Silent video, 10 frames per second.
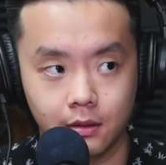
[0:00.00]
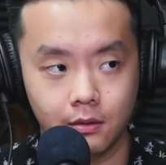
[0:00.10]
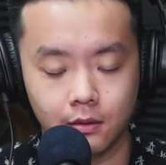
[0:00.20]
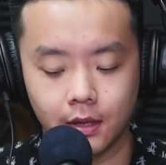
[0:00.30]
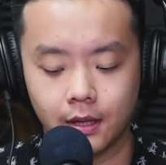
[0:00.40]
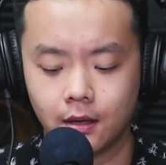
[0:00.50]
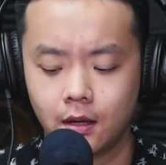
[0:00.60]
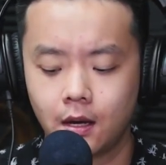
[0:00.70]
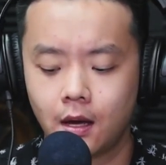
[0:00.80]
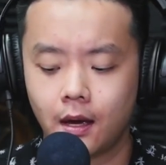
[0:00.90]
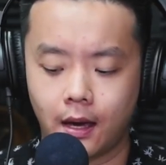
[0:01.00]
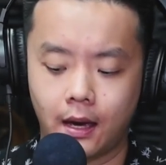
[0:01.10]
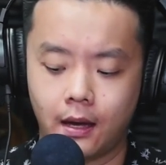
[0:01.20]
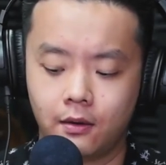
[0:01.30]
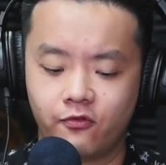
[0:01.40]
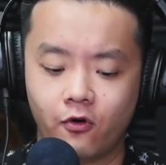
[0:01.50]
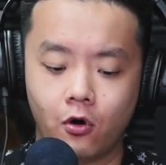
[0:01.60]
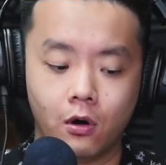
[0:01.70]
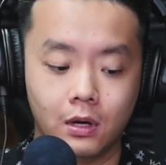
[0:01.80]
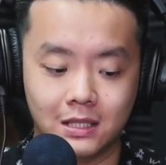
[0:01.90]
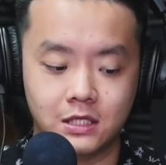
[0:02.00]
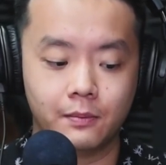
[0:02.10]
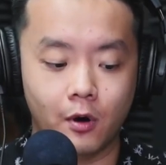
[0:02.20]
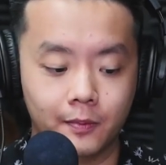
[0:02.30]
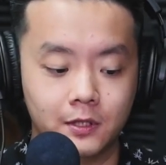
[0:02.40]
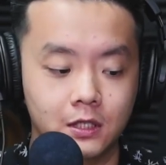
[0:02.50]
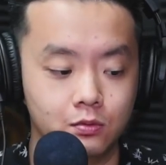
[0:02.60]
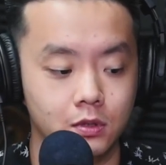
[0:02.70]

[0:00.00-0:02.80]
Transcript: right? And for, let's say, properties,